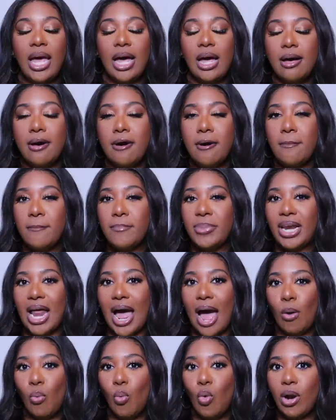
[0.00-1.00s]
Um, but
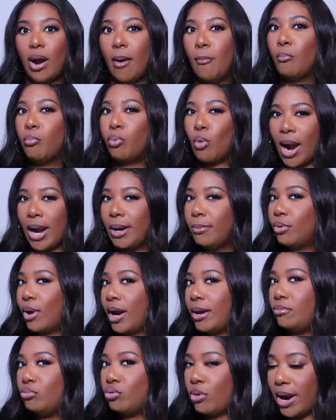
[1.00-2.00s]
I want a bright,
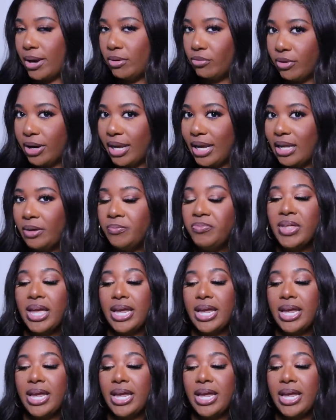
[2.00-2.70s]
bright, bright red.